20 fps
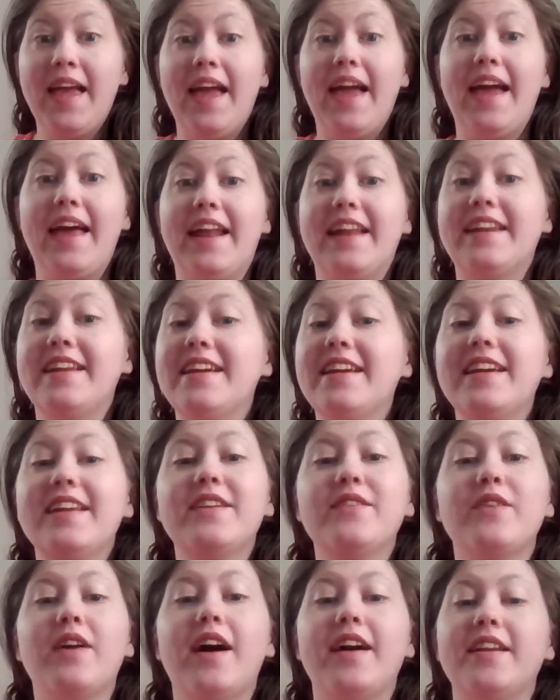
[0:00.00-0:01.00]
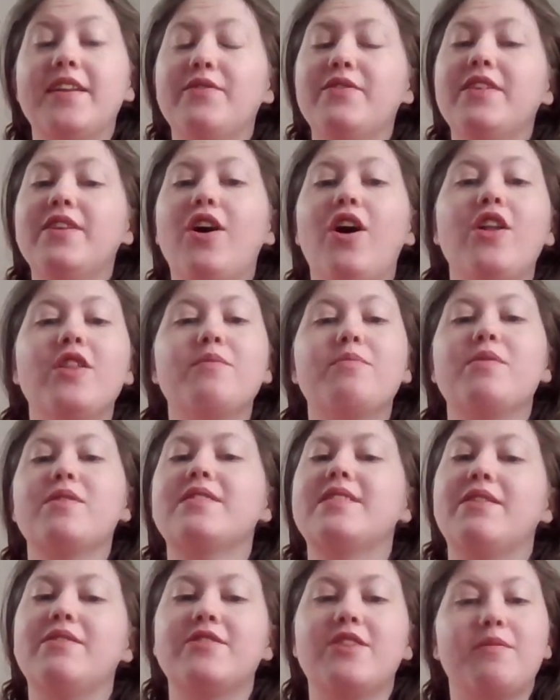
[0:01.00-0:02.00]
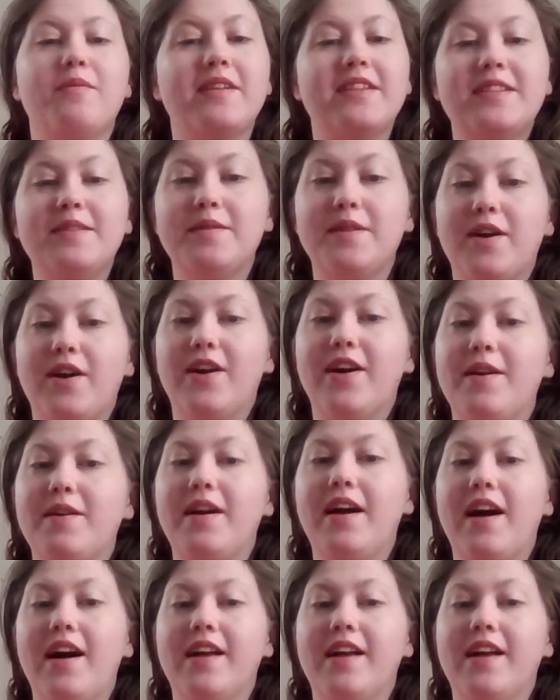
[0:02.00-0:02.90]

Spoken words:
and I didn't read all the books that was on my TBR.